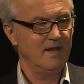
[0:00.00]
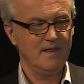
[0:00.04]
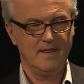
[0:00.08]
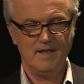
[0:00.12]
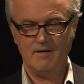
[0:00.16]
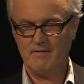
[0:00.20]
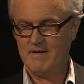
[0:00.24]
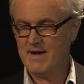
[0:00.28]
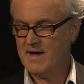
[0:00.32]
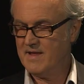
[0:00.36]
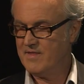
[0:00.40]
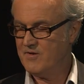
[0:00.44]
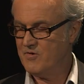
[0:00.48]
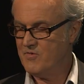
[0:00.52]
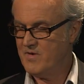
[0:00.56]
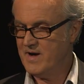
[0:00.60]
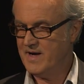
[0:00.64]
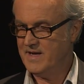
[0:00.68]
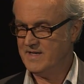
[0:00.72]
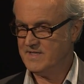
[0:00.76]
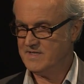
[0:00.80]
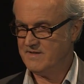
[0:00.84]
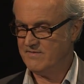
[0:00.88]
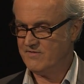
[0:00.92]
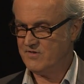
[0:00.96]
There are other
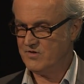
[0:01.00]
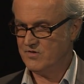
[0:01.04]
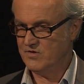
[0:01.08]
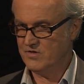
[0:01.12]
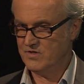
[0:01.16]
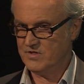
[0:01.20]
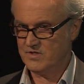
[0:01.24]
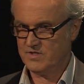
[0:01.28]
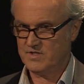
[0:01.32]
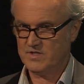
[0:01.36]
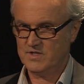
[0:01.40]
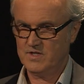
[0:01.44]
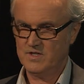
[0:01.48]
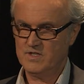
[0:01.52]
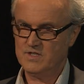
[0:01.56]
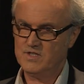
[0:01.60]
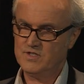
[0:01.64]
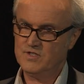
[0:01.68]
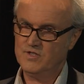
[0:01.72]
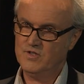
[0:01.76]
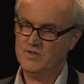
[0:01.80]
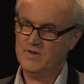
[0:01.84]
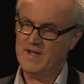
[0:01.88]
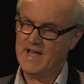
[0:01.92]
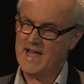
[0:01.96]
ways, of course,
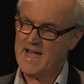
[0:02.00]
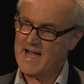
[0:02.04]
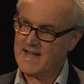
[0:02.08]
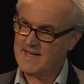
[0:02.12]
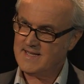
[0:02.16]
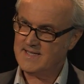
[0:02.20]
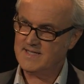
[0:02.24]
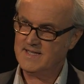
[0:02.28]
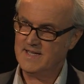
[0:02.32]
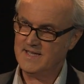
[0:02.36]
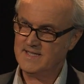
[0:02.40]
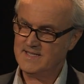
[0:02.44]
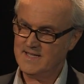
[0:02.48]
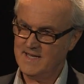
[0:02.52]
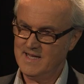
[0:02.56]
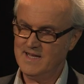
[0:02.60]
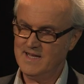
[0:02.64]
to access